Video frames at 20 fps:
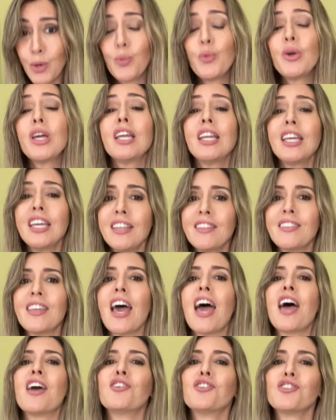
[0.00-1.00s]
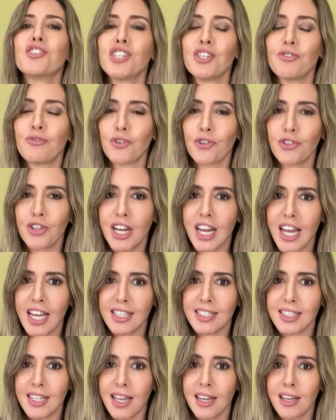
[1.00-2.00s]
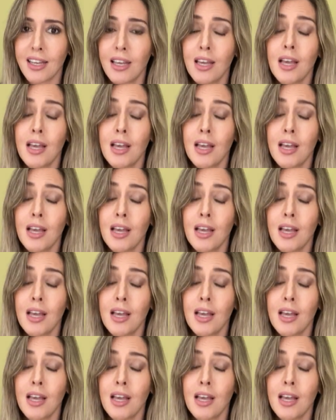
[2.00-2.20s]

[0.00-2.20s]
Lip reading: we need the energy for the next day.